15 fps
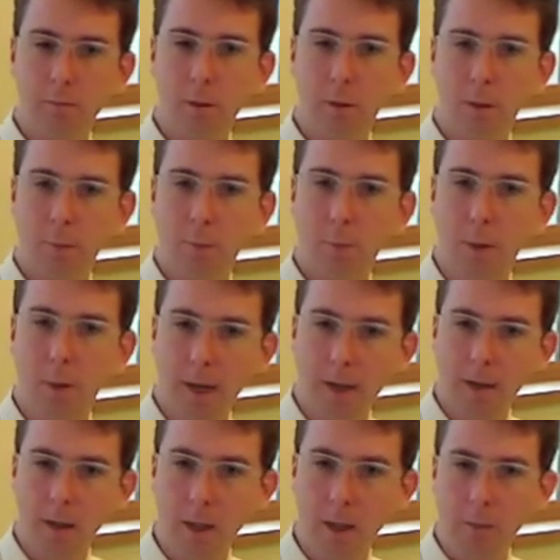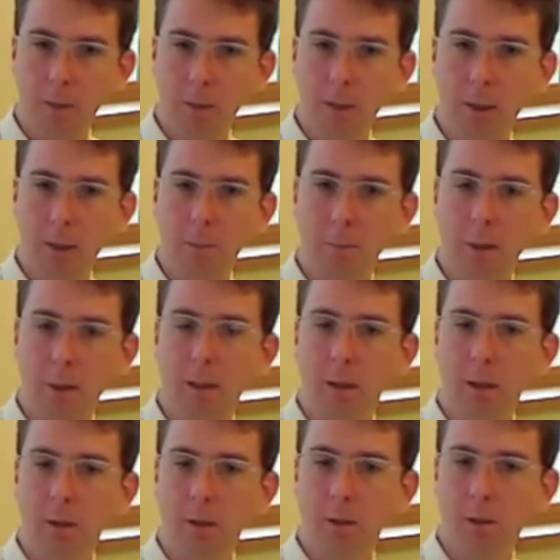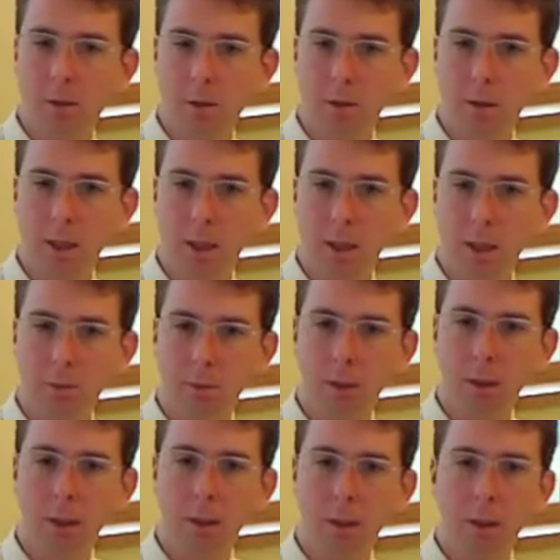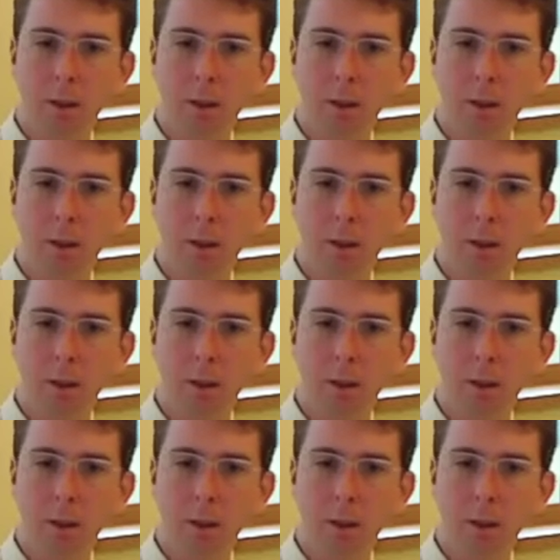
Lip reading: both by the library and by the users of the library.